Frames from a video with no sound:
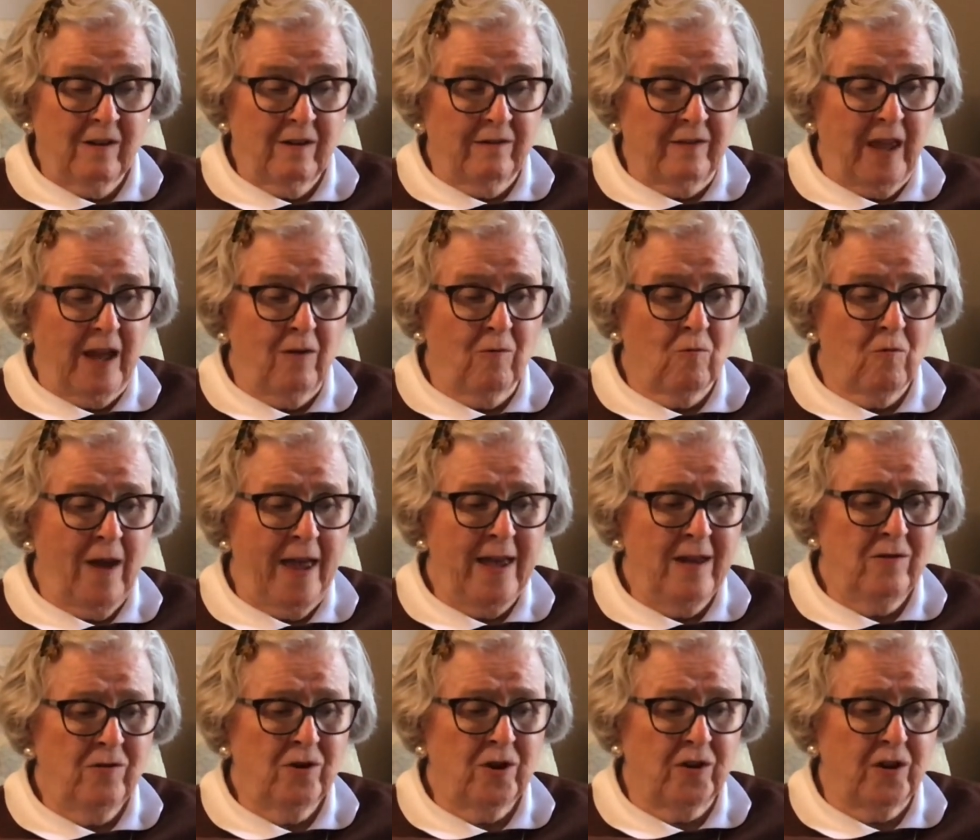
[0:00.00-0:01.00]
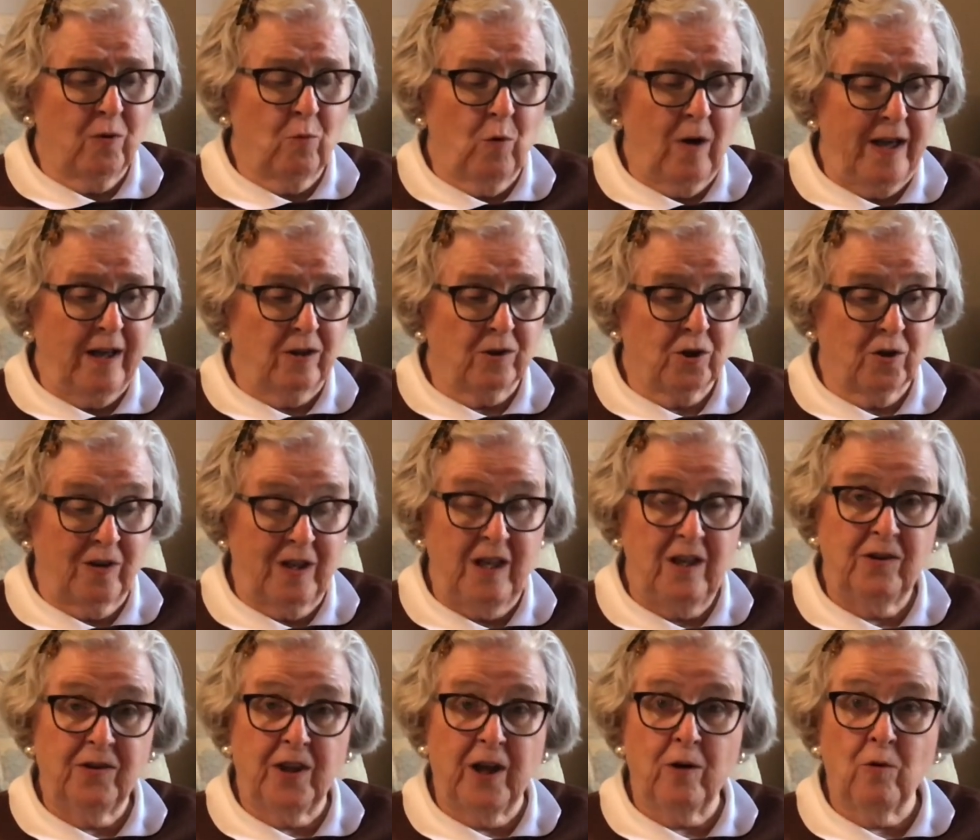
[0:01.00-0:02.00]
they ran to the well to
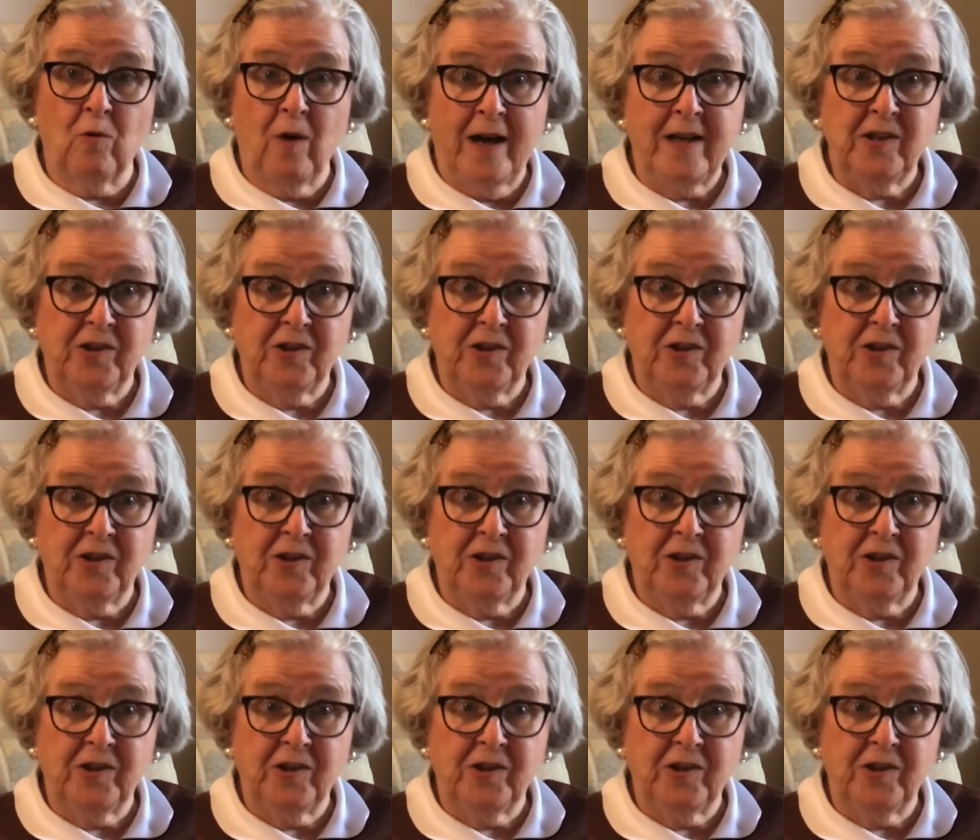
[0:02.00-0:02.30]
eat their rice